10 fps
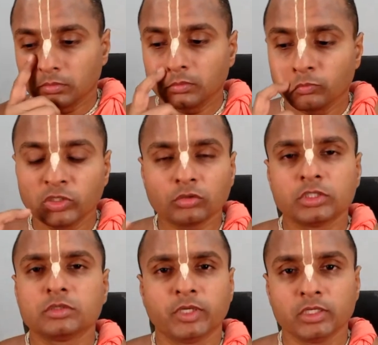Without
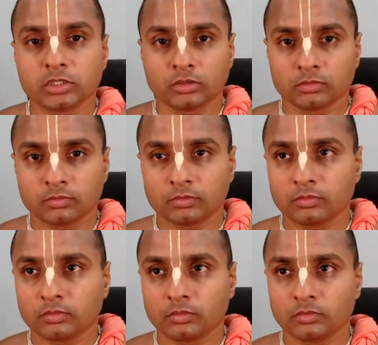this preaching,
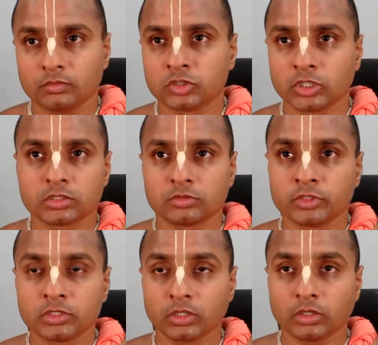just
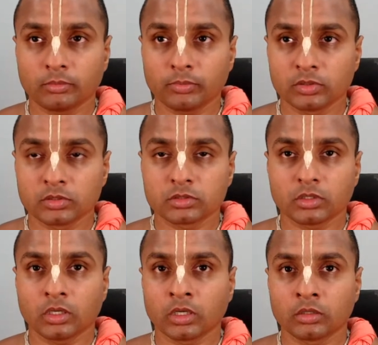visiting temples,
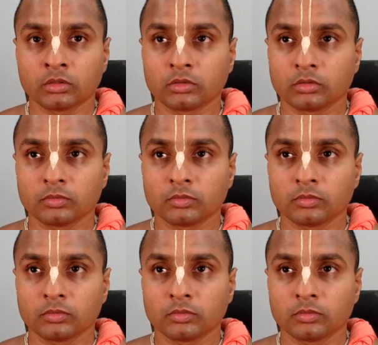and